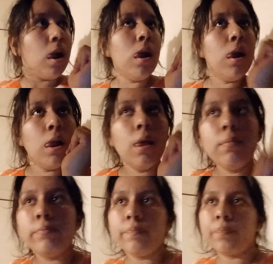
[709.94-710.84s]
Uh-huh.
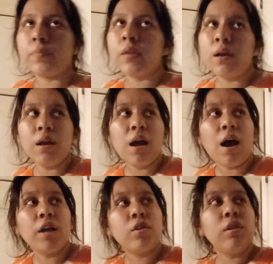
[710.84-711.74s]

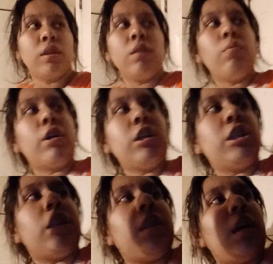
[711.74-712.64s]
I thought these were
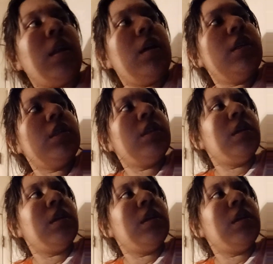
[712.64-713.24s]
cachetadas.